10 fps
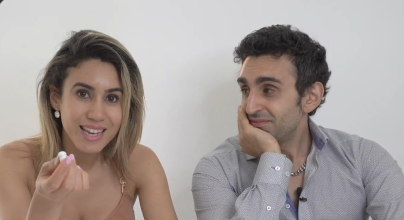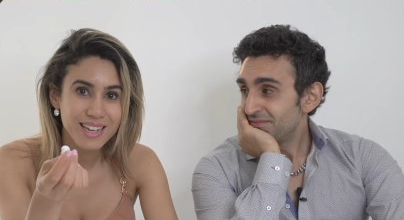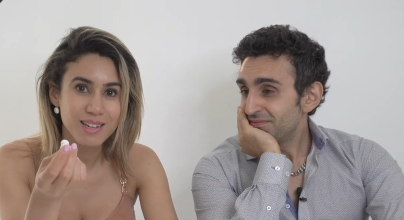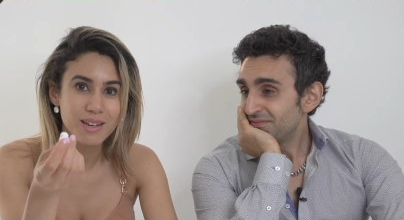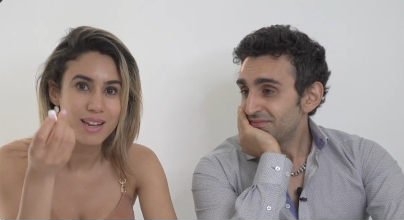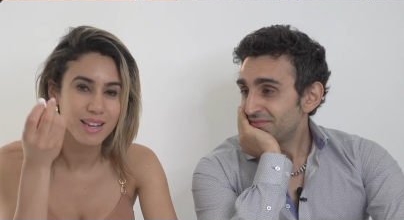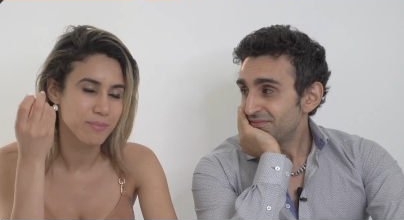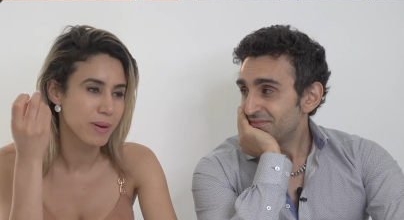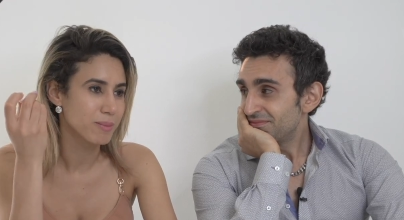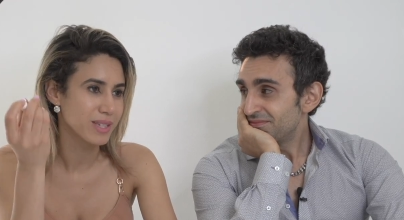Speaker 1: it can,
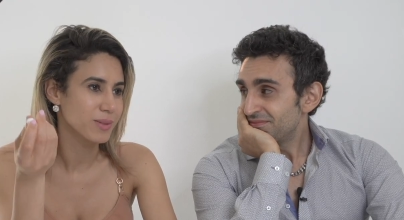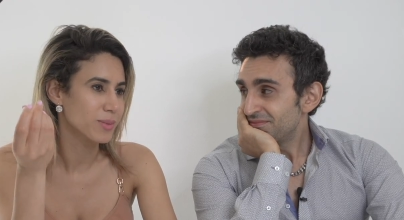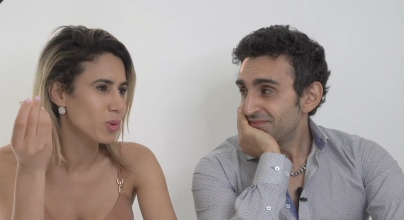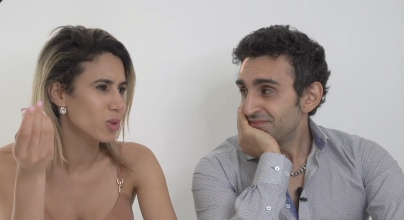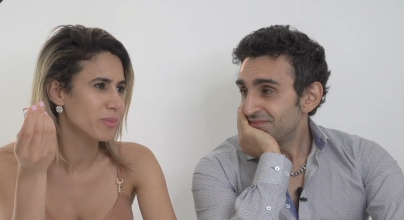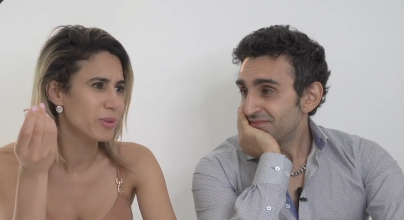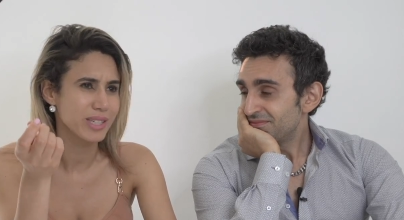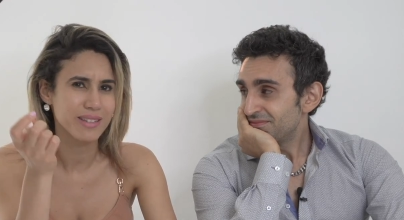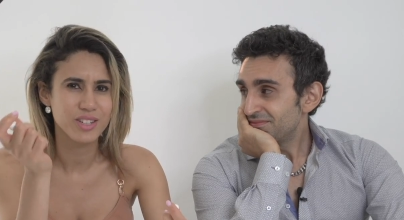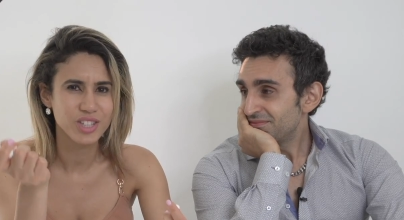it pumps up some awesome
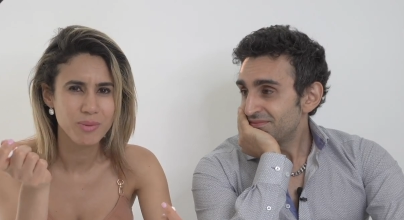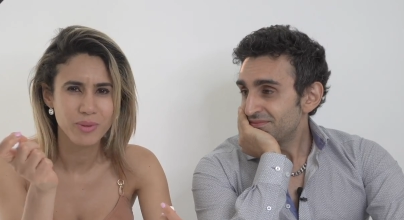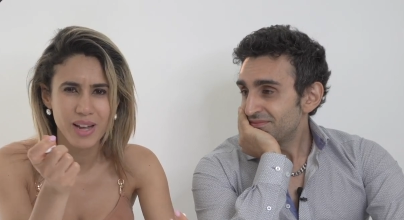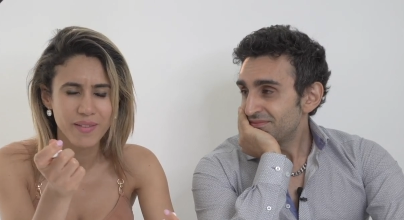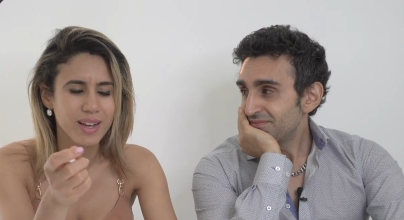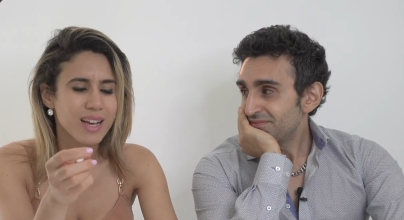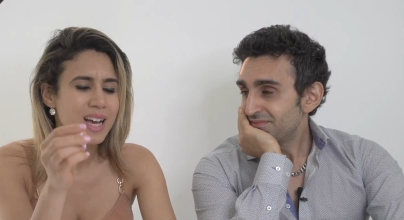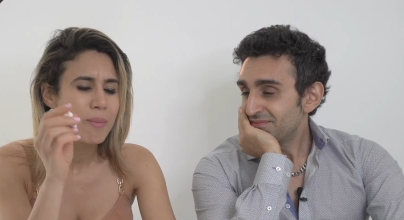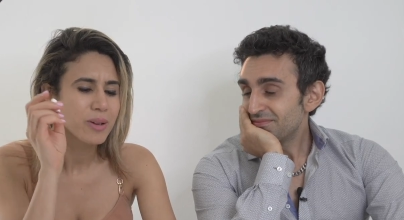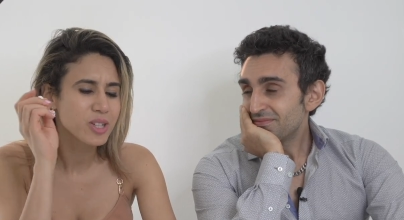music in the gym, whatever.
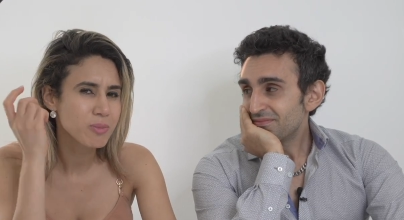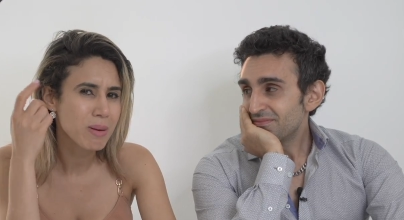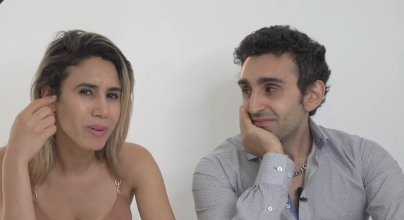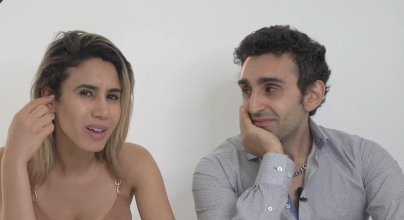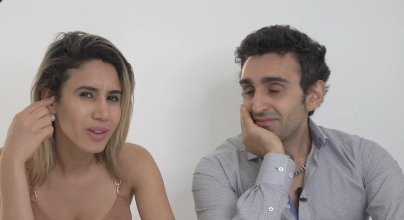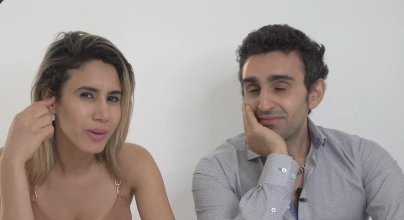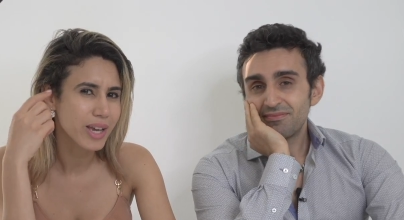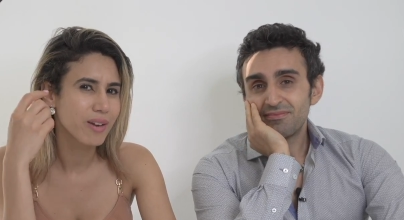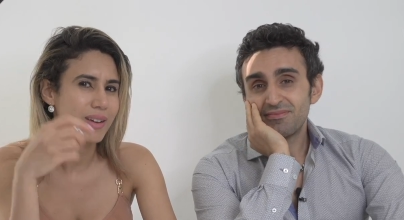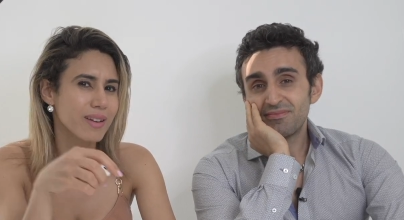But just remember your
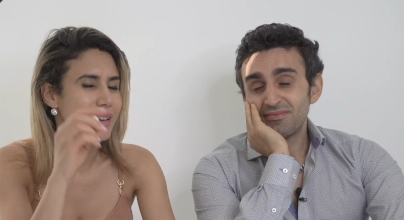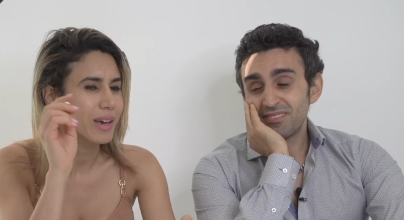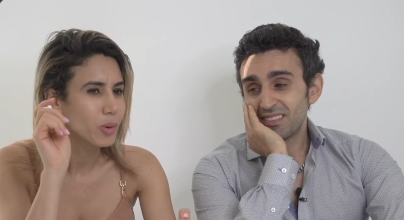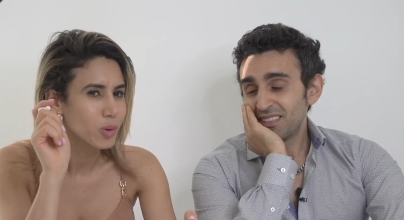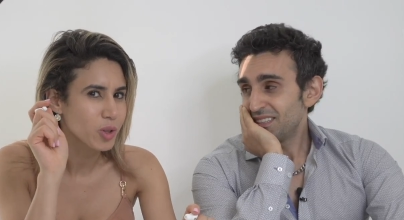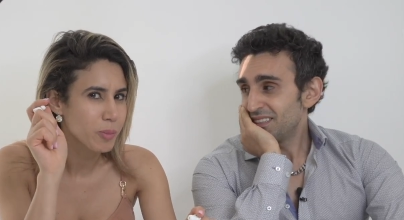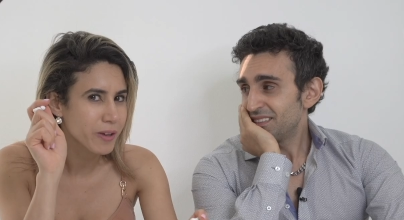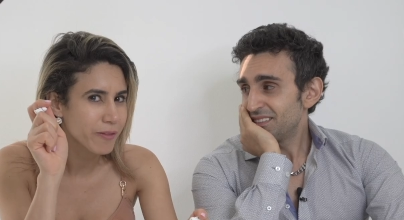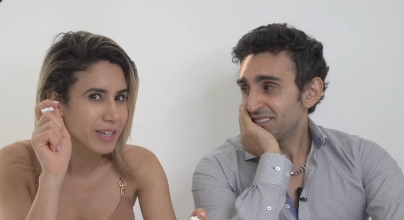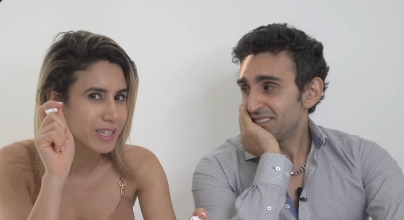hearing can also be
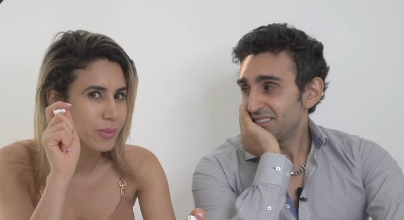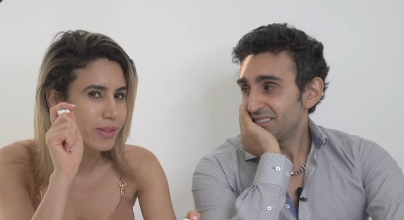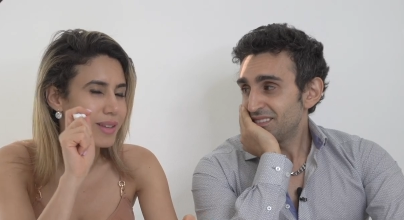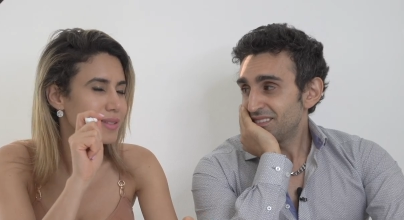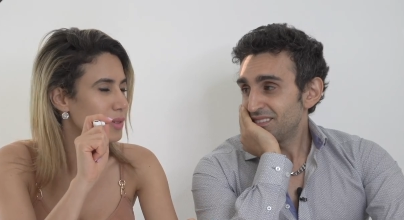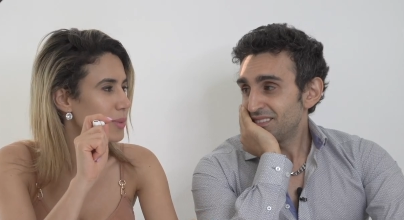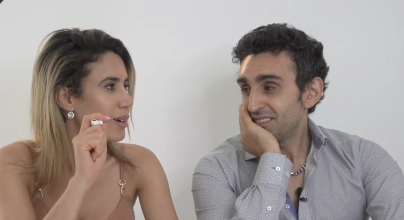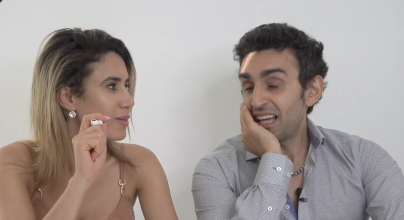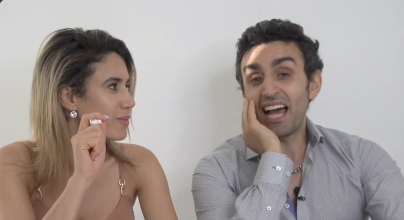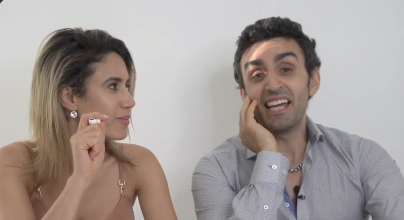affected with these as
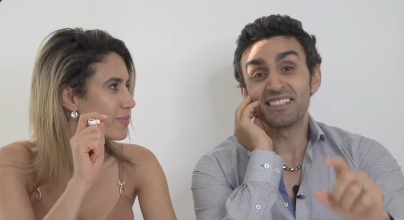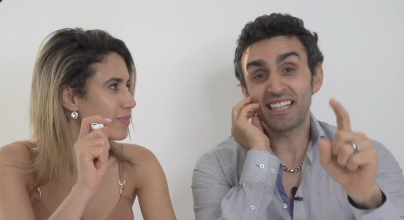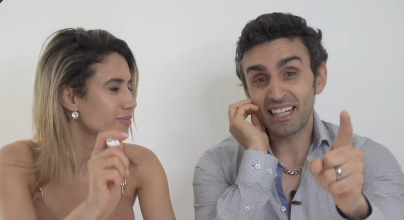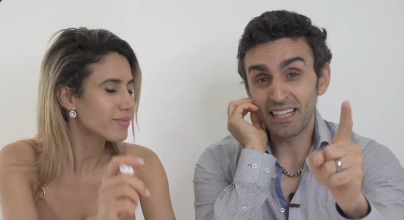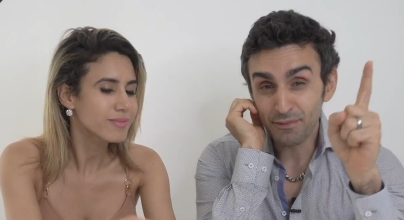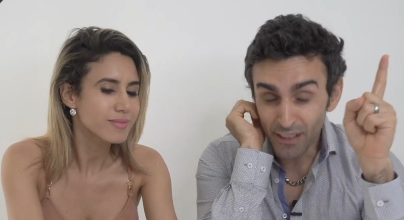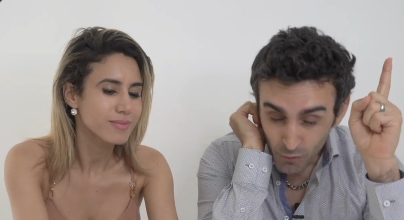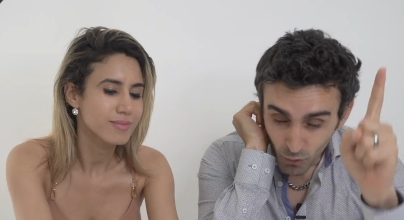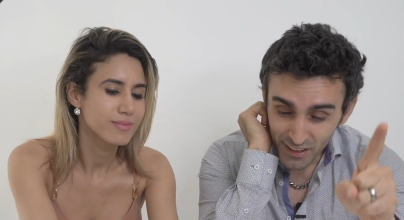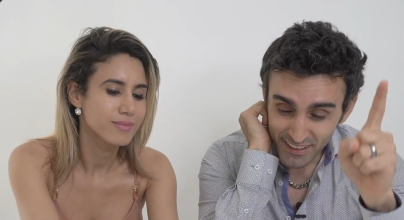
Speaker 2: well. And secondly, if there's
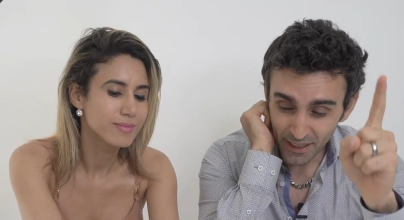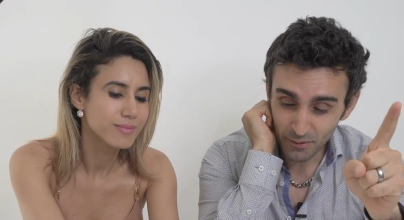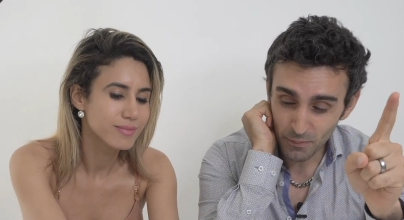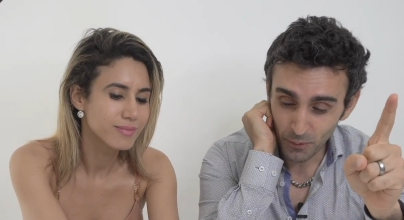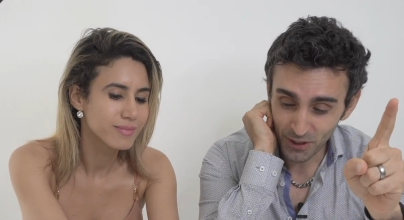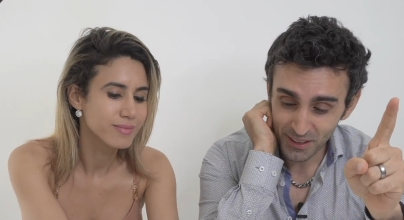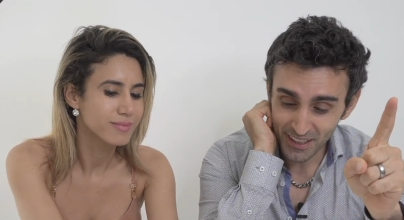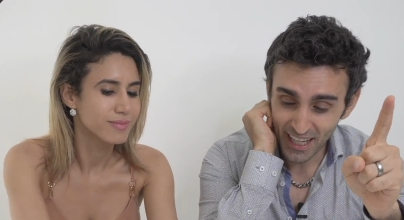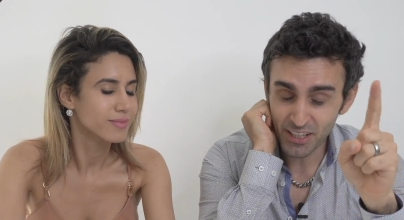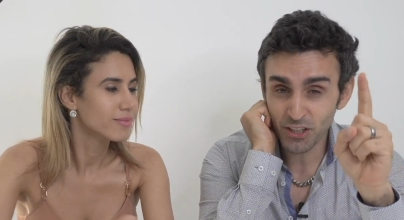one takeaway point
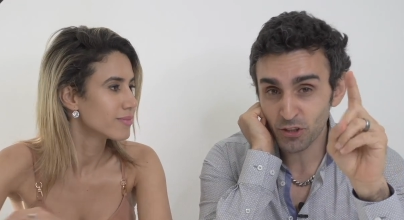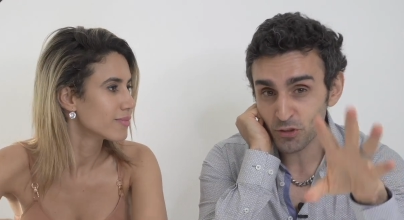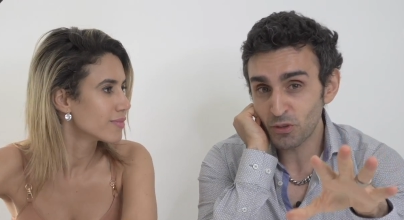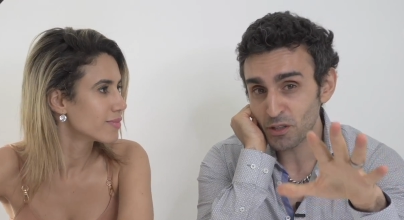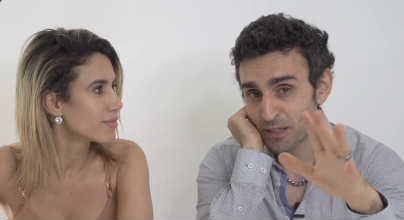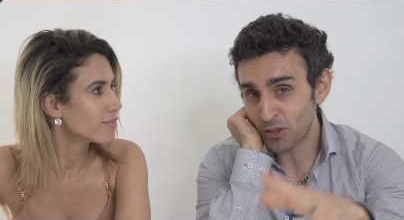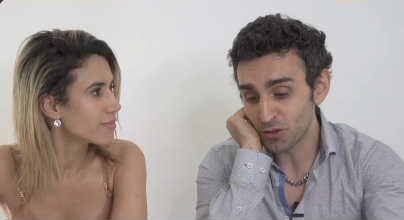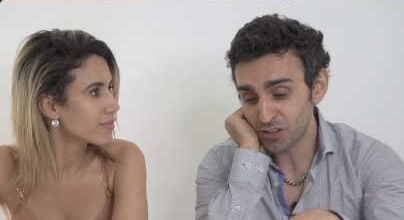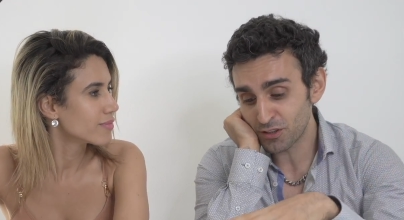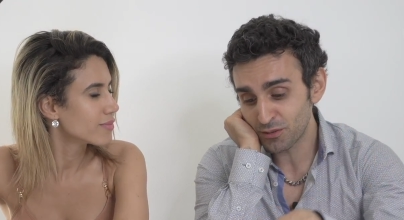and you do want to be
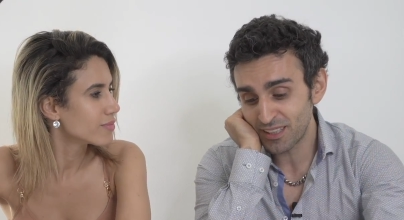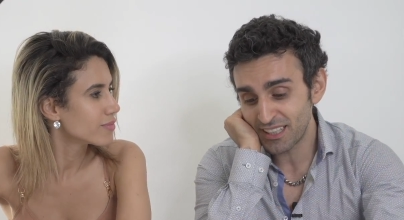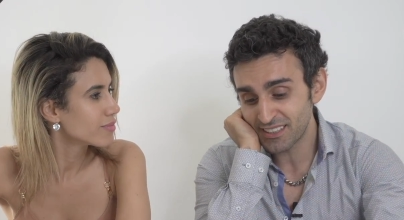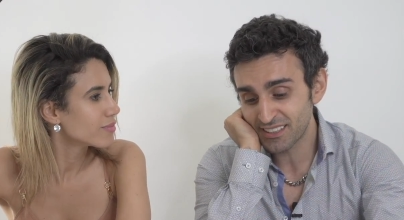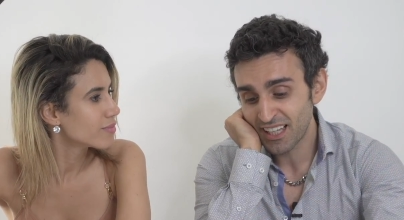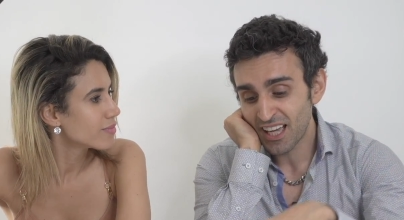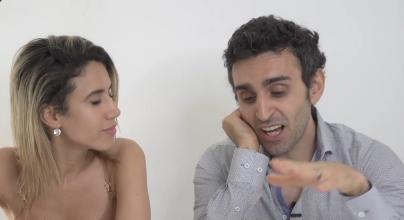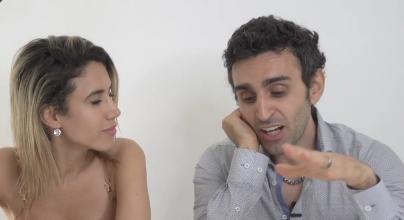cautious with these,